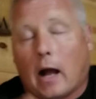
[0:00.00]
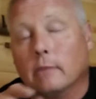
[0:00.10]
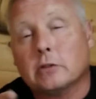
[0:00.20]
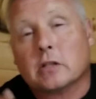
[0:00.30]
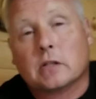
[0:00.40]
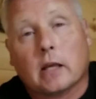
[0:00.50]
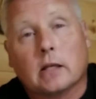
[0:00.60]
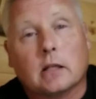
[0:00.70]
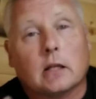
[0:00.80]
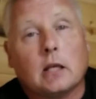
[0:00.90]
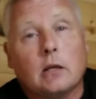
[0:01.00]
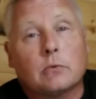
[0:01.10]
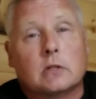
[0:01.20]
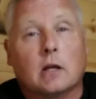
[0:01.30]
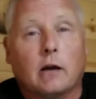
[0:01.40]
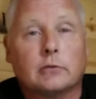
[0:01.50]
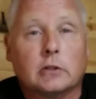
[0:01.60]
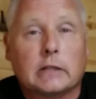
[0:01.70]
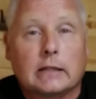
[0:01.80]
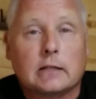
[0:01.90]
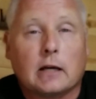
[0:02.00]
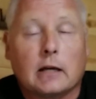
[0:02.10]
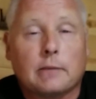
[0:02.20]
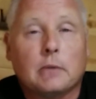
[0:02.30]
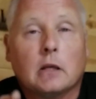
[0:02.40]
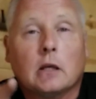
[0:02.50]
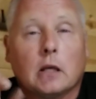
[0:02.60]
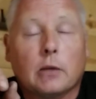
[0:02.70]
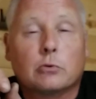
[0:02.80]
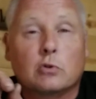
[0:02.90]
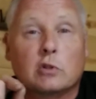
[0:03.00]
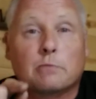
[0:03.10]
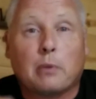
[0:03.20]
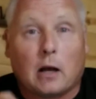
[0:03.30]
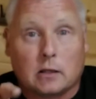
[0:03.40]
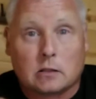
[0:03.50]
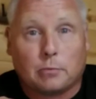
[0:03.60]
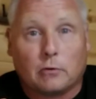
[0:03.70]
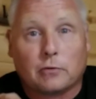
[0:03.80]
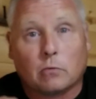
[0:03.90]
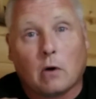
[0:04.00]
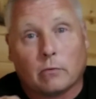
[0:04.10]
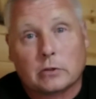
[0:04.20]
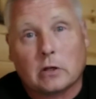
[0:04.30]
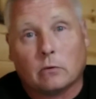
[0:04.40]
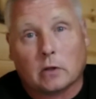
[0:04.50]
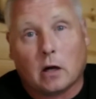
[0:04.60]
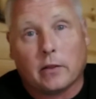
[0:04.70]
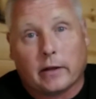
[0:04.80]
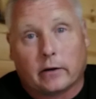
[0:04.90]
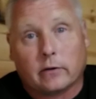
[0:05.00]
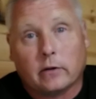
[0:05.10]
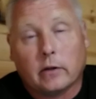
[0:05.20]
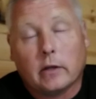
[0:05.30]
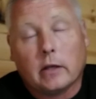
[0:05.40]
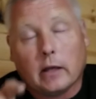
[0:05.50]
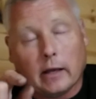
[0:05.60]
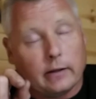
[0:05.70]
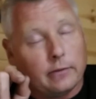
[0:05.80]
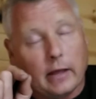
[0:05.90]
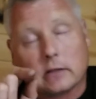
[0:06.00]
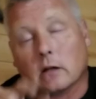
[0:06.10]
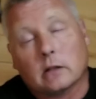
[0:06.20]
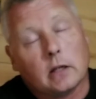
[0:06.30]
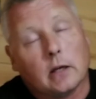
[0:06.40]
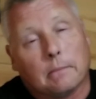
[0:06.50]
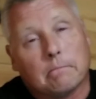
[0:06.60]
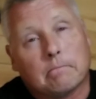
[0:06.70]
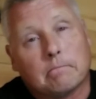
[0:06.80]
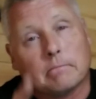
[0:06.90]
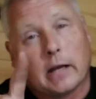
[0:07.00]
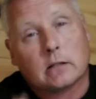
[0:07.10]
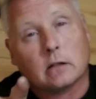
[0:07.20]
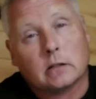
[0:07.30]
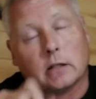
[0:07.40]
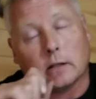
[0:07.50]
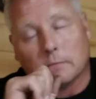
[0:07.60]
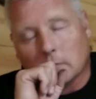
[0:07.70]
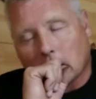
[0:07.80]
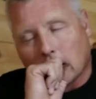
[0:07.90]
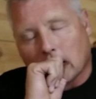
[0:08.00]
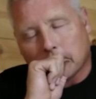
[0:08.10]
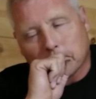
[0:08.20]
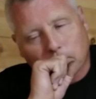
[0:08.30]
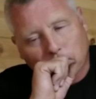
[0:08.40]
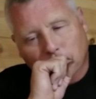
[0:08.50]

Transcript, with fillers: I'm just saying that he was the governor at that time. He was responsible for what was going on there. Uh, that's on him. That's on him. Um,